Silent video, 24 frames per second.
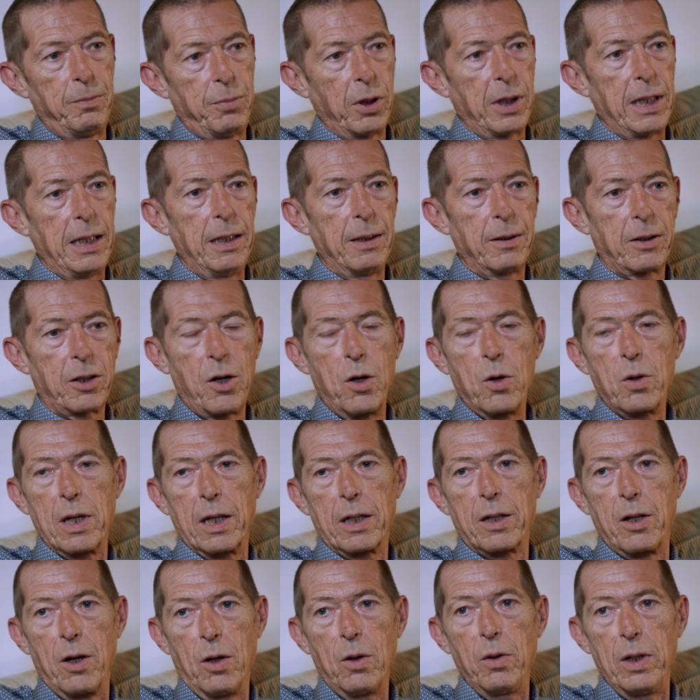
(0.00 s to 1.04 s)
put in a
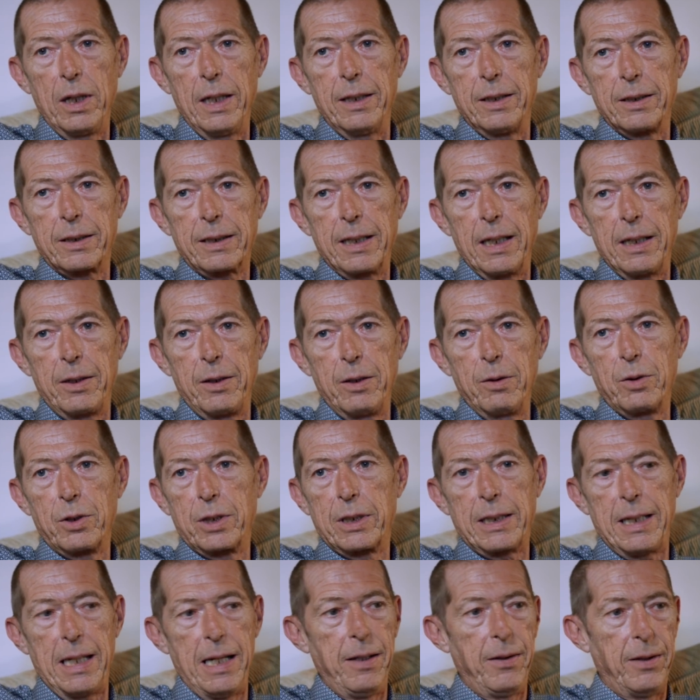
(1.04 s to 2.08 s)
Coca-Cola instead, you would
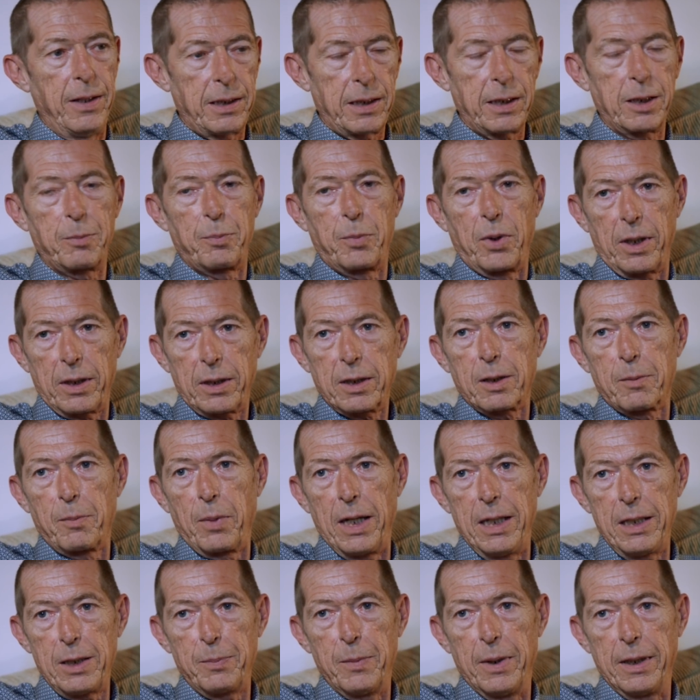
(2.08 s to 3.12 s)
see this is product
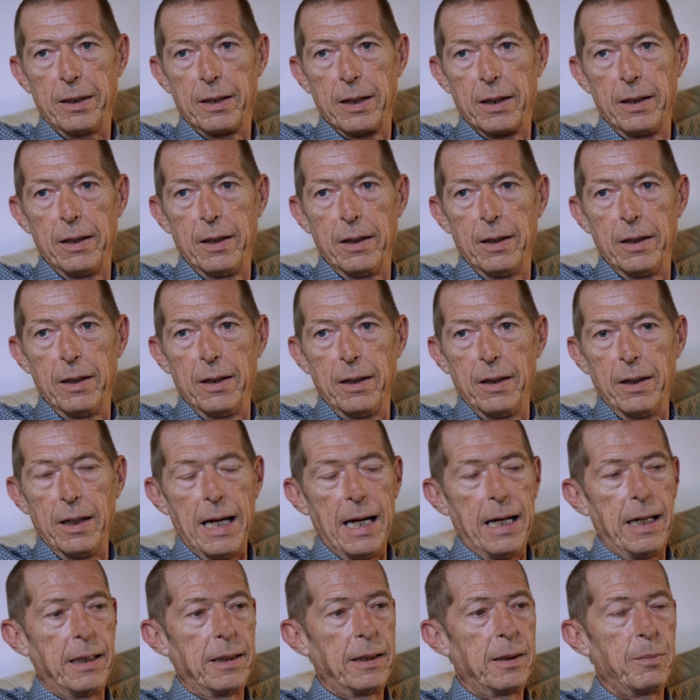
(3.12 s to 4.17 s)
placement.
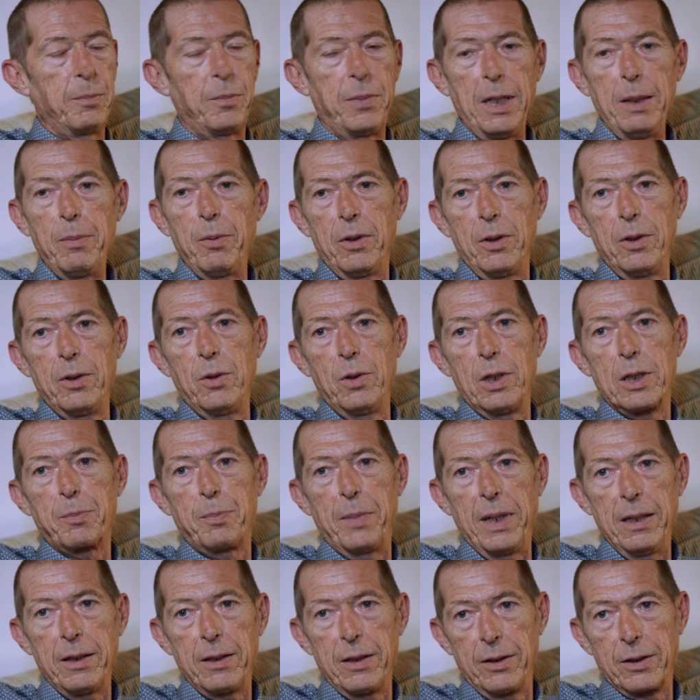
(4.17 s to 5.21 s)
And people who has
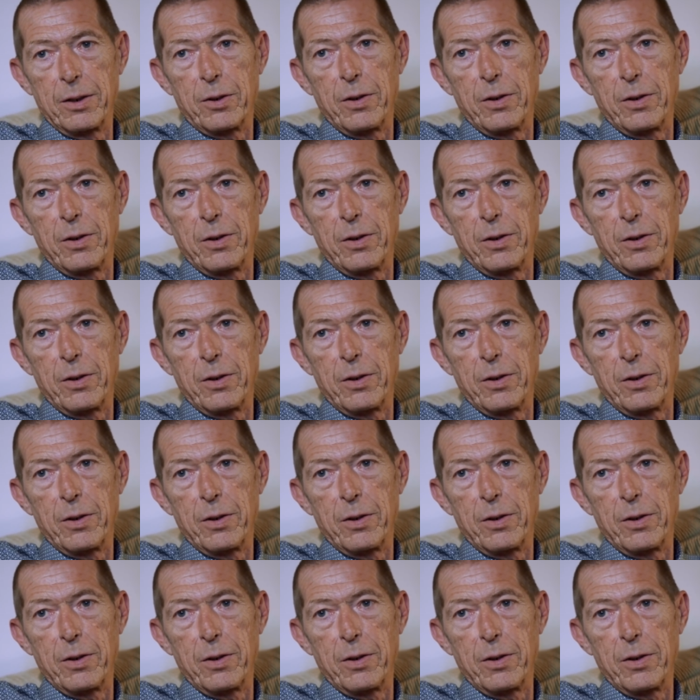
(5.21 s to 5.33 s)
been on the